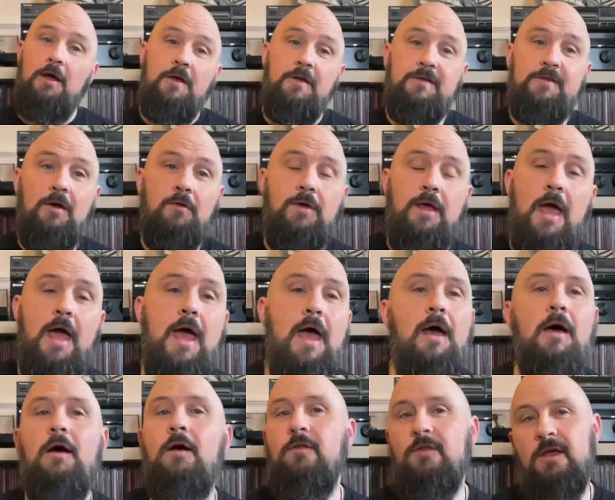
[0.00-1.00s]
So yeah,
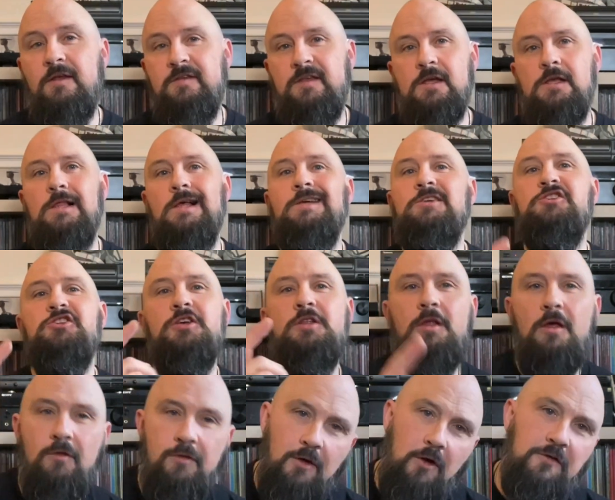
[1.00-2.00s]
that's a
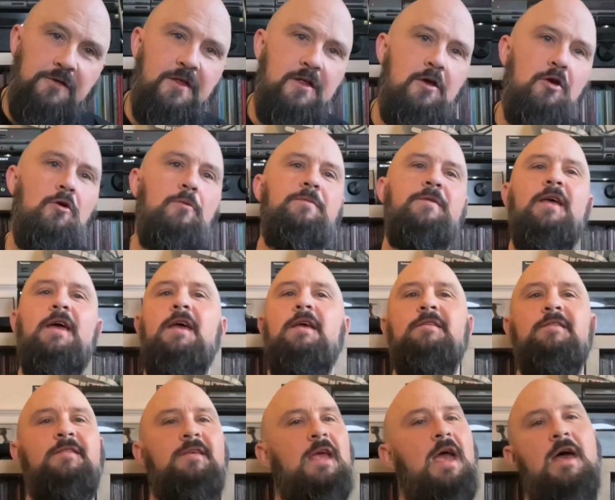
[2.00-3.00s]
collection. Those are the
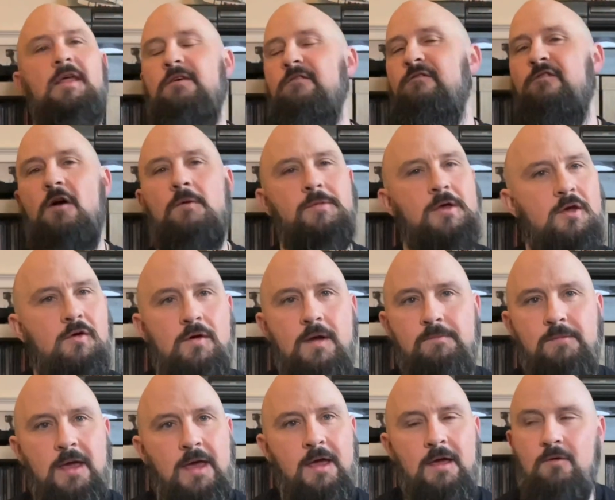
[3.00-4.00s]
updates. Yeah, they're from the
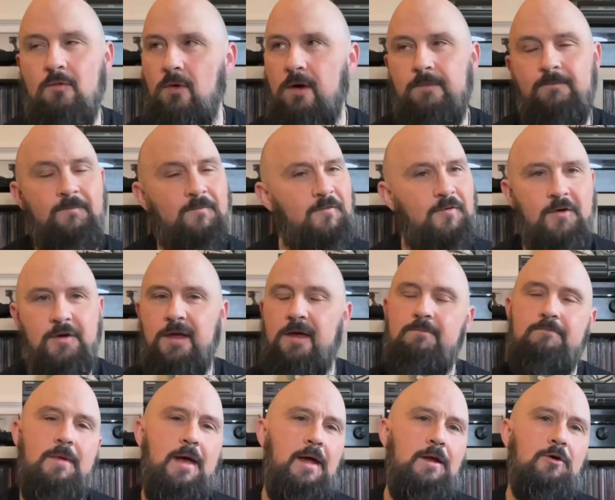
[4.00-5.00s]
Crypt gig. We're
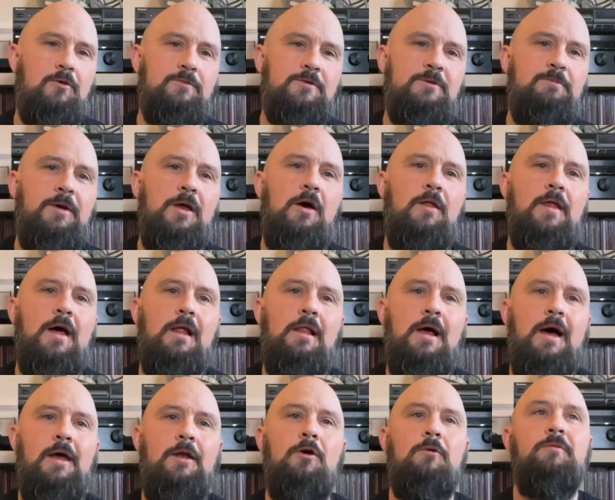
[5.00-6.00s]
fucking made up to be on that
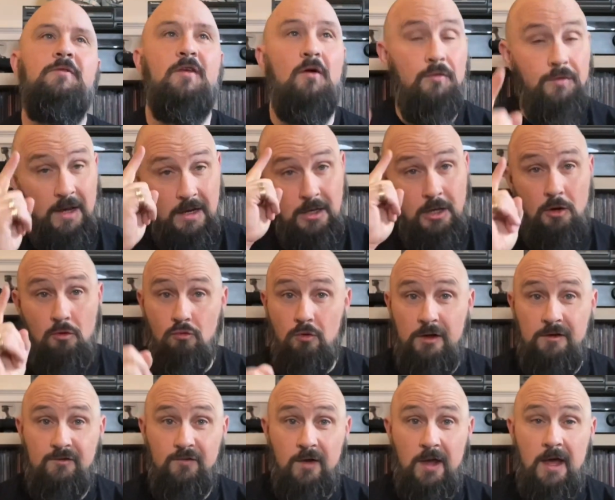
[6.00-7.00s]
lineup. So thank you,
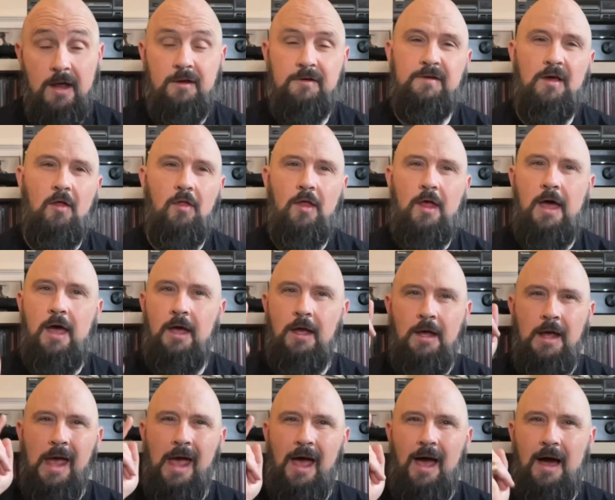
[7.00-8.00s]
Rich, for getting us on there.
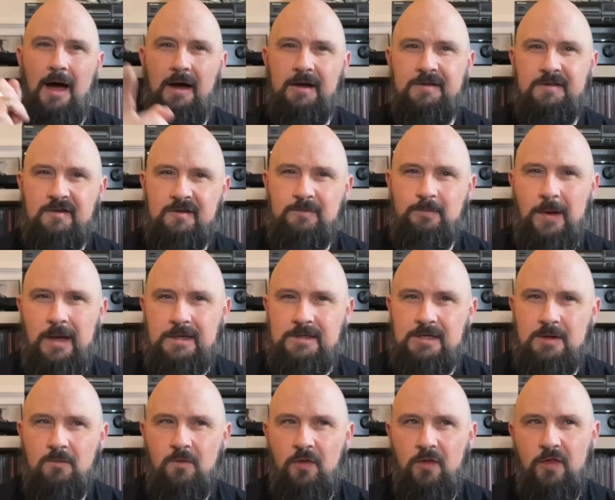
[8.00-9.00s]
I suspect
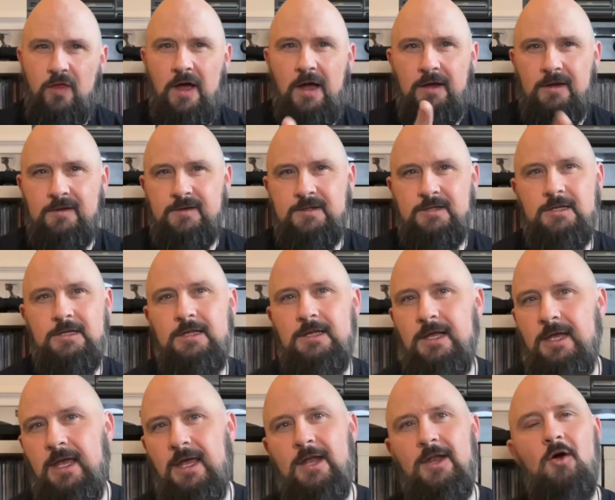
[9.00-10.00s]
of thanks to
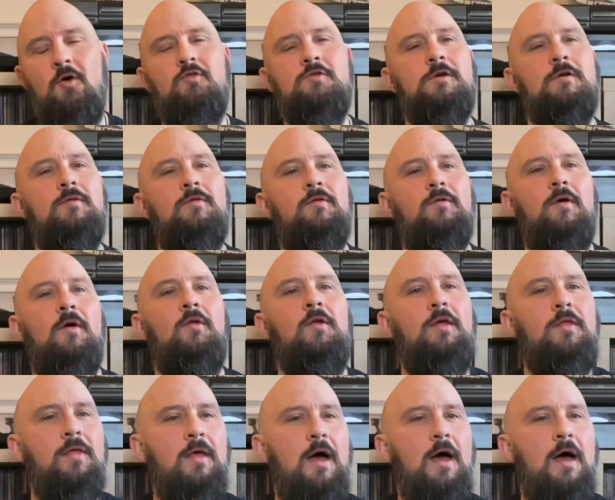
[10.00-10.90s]
Lee in Oakenthrone.